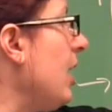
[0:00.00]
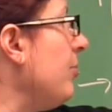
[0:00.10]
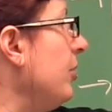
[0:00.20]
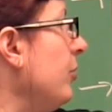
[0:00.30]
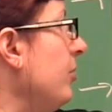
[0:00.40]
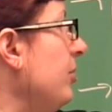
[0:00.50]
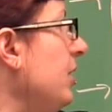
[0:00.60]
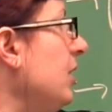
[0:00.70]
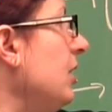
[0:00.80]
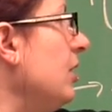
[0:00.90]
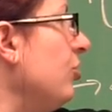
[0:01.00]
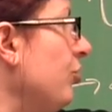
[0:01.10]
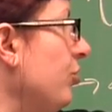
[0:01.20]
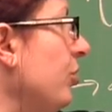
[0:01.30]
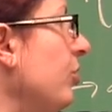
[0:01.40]
to happen when P is
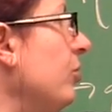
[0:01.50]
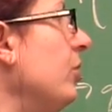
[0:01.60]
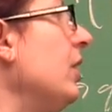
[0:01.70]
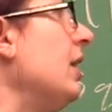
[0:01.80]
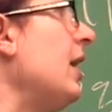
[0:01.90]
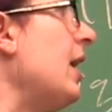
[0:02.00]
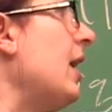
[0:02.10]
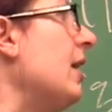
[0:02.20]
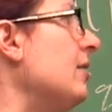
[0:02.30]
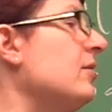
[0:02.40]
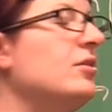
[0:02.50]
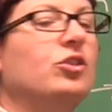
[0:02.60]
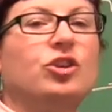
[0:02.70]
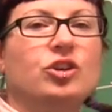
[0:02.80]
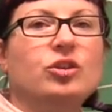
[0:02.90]
true and
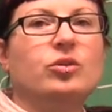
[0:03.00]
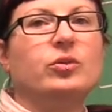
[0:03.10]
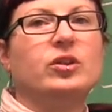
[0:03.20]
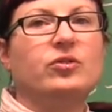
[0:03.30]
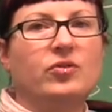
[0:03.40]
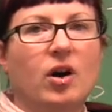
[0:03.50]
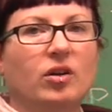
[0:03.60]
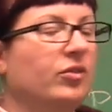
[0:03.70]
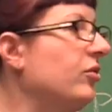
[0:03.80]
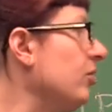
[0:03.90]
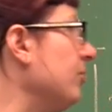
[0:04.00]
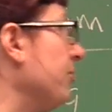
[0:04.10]
Q is false.